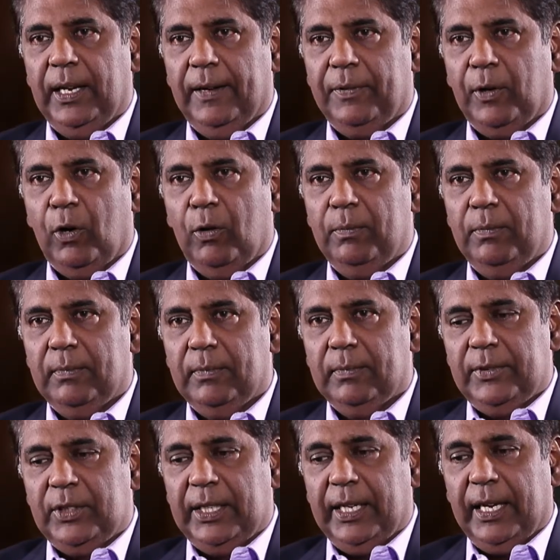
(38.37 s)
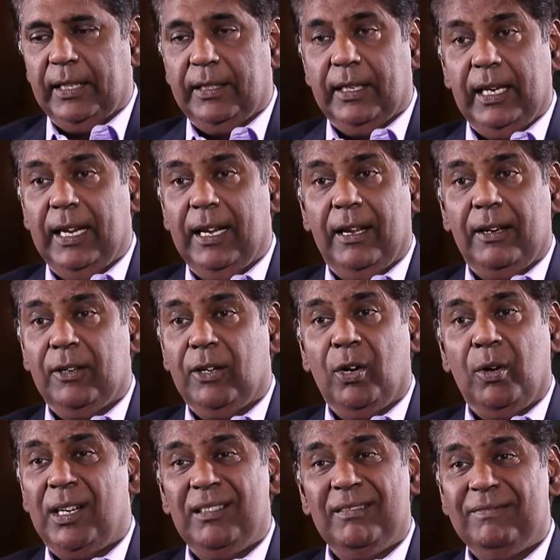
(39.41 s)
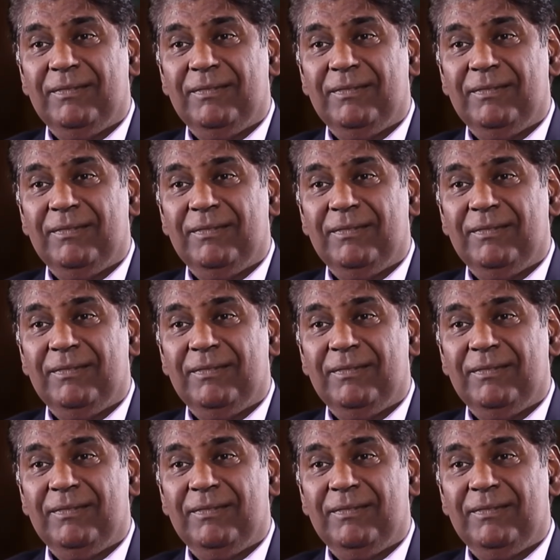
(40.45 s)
of home, sitting at the Leela in Goa.